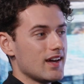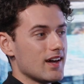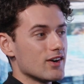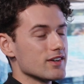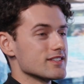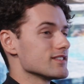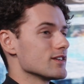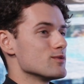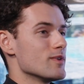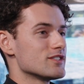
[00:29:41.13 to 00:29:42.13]
an audience,
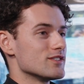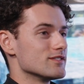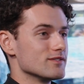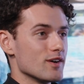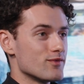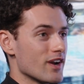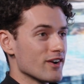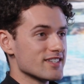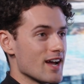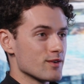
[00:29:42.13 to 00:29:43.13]
like you mentioned, a
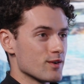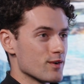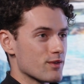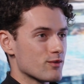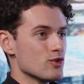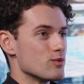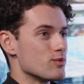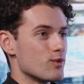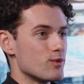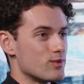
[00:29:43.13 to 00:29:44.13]
very down-to-earth
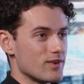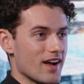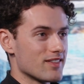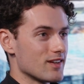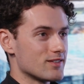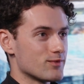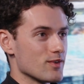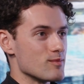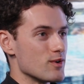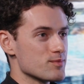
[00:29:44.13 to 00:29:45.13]
group who I think for
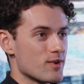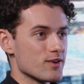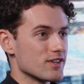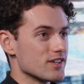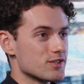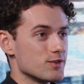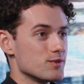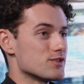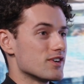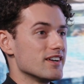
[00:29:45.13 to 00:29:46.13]
the most part are going to shoot
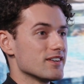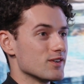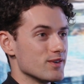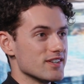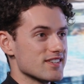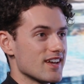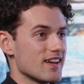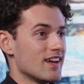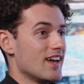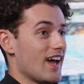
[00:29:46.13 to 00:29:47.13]
you straight and going to say,